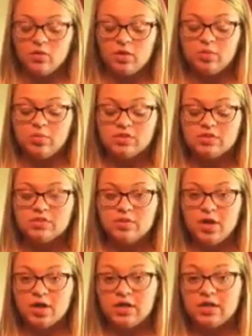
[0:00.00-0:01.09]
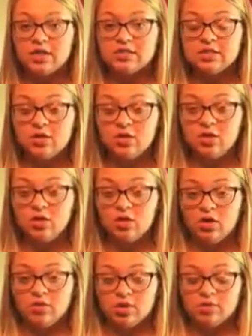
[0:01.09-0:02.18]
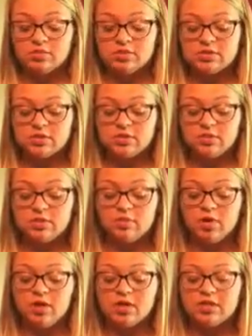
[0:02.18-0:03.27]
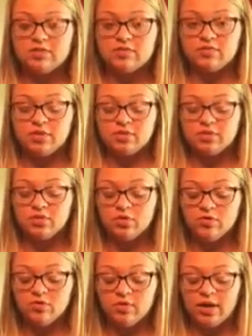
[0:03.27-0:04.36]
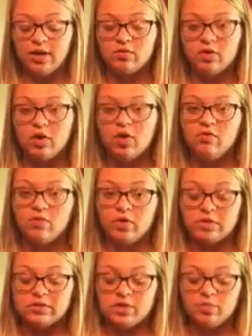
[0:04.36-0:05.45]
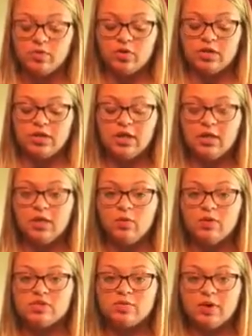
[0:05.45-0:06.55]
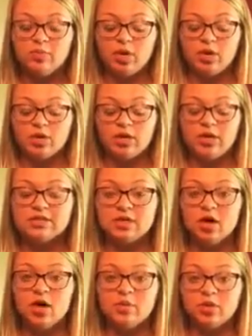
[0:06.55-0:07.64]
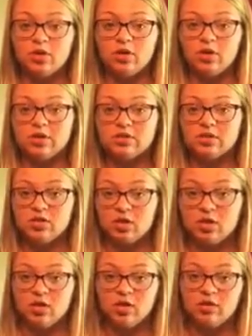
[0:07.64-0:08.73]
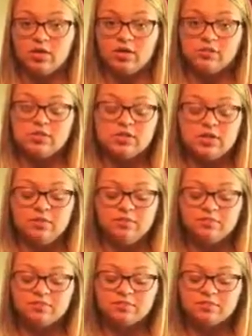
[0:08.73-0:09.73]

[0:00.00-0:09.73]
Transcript: When a person's body is in non-REM sleep, the body is free to move around. For example, kicking one's bed partner is a common occurrence in non-REM sleep.